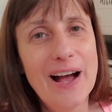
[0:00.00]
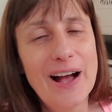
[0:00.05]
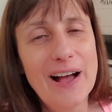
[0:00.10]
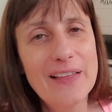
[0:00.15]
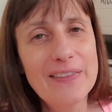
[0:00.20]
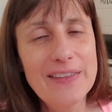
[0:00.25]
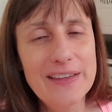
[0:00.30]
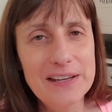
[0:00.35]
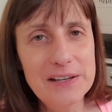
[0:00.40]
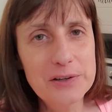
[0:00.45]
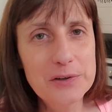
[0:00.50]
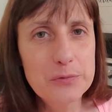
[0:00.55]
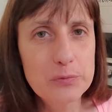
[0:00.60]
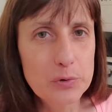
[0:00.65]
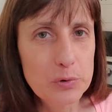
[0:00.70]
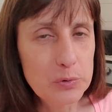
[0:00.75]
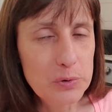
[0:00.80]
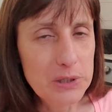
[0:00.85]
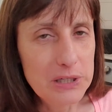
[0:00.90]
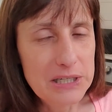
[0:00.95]
they could
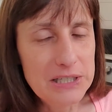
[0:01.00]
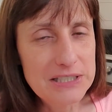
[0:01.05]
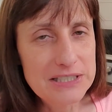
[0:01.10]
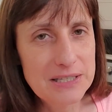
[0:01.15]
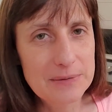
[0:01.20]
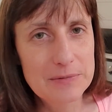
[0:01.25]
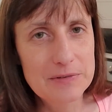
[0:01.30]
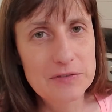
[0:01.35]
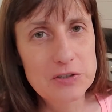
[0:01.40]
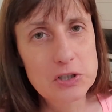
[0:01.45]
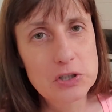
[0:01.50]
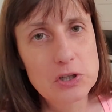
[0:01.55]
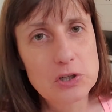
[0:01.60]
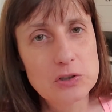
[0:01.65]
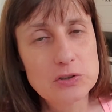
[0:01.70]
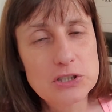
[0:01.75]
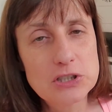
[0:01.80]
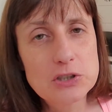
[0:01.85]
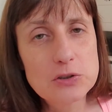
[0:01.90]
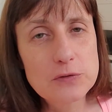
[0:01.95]
ruin some of your
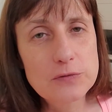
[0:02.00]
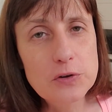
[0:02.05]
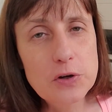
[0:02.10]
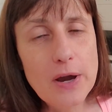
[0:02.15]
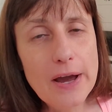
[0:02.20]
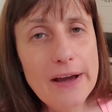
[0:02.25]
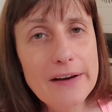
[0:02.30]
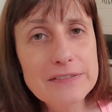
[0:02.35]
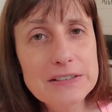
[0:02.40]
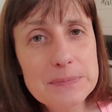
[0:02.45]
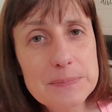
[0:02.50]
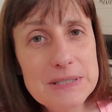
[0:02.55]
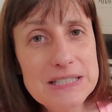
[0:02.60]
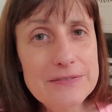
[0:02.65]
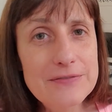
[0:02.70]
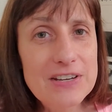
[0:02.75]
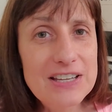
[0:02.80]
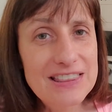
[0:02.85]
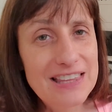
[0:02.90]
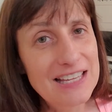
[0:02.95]
clothes. And so if you have
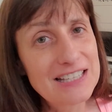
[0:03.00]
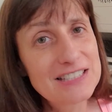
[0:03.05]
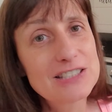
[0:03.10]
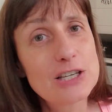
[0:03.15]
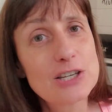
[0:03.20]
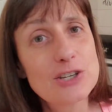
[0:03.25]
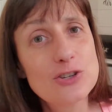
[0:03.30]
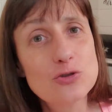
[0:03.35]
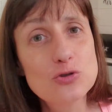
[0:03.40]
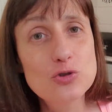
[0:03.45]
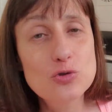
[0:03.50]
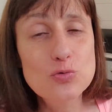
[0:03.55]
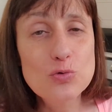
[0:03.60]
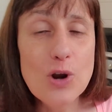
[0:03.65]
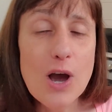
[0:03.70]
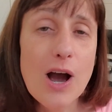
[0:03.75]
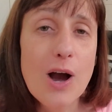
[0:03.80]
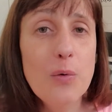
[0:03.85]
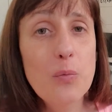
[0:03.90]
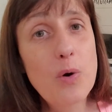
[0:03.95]
specific things that you do
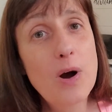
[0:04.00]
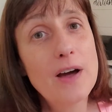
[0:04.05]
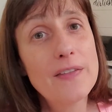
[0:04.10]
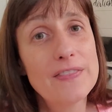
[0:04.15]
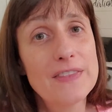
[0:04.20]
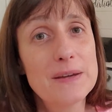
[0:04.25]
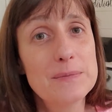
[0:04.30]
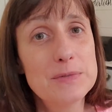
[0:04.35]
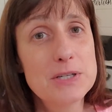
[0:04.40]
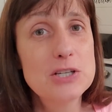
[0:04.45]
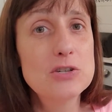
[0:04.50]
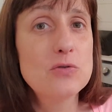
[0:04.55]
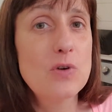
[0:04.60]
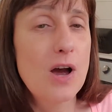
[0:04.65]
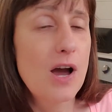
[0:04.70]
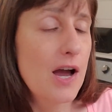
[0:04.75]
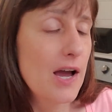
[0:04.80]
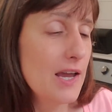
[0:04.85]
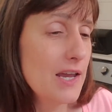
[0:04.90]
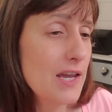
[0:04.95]
not want them to
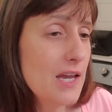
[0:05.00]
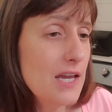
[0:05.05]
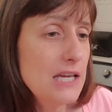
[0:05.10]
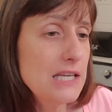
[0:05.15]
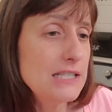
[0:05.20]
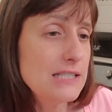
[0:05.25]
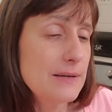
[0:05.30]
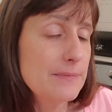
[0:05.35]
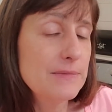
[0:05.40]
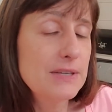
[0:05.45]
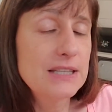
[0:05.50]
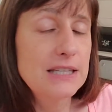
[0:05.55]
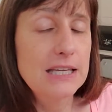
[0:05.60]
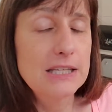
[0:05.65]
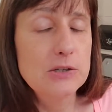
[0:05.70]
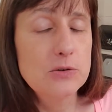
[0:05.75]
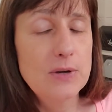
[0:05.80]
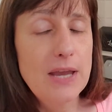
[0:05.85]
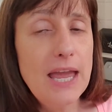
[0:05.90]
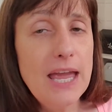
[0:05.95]
dry, something that
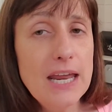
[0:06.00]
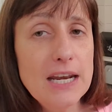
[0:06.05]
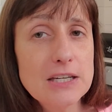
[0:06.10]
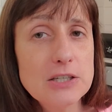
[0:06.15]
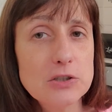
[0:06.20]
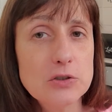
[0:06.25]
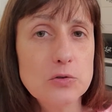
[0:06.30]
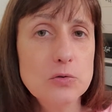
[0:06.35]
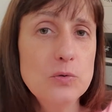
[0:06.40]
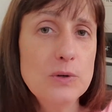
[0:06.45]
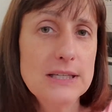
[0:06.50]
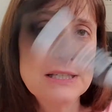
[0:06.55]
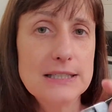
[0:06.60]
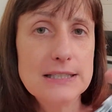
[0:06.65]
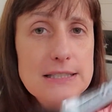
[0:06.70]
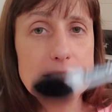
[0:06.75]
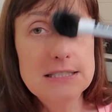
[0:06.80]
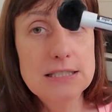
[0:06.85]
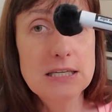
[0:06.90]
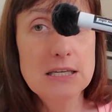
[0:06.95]
you can do
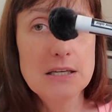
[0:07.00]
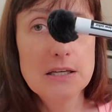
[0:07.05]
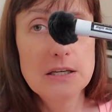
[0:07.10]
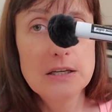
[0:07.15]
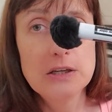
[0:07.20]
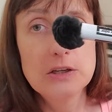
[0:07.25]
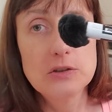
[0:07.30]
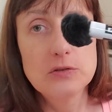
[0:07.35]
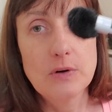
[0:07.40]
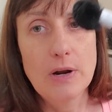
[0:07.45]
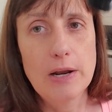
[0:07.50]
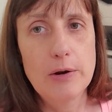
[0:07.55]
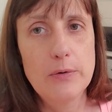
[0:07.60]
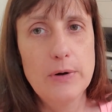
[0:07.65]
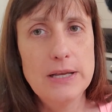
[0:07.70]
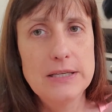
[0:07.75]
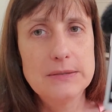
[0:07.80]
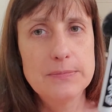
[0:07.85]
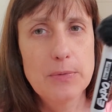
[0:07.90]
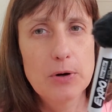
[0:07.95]
is dry
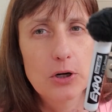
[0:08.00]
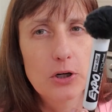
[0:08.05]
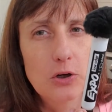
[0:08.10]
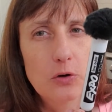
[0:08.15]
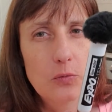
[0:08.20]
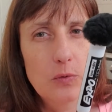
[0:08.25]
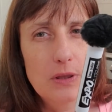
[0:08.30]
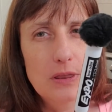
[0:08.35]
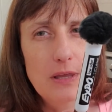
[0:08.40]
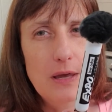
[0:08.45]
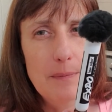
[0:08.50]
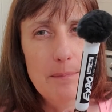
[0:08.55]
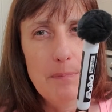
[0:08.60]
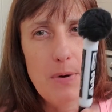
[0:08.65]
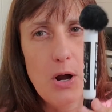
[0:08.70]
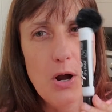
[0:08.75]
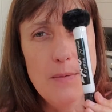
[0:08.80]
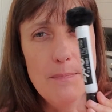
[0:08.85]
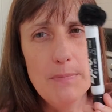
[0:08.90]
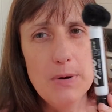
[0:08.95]
erase marker with a
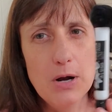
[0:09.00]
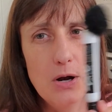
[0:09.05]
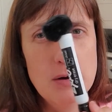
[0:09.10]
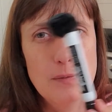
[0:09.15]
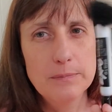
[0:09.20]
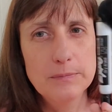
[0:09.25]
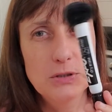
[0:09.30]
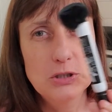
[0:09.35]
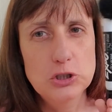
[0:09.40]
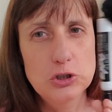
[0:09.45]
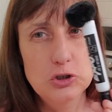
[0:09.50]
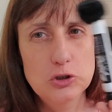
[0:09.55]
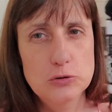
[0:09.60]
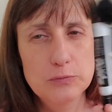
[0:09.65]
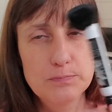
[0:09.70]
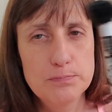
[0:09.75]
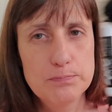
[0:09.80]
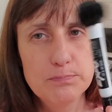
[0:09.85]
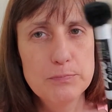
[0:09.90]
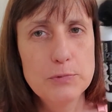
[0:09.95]
pom-pom
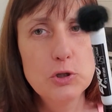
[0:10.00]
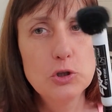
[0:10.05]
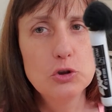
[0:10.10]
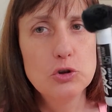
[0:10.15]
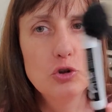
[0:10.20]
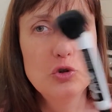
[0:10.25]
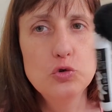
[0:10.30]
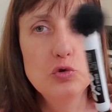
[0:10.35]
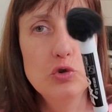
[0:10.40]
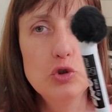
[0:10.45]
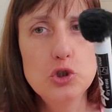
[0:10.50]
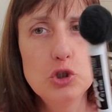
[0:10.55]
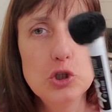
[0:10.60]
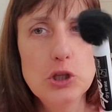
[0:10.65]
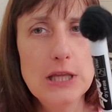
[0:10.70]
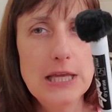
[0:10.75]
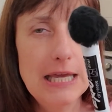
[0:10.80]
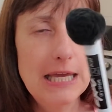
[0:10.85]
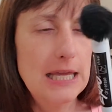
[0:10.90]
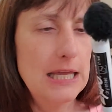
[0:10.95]
glued to
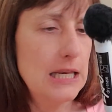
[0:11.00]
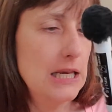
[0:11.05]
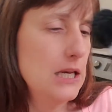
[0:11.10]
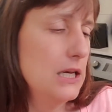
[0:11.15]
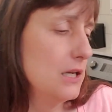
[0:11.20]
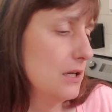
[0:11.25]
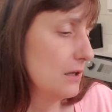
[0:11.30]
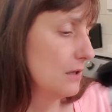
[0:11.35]
the end.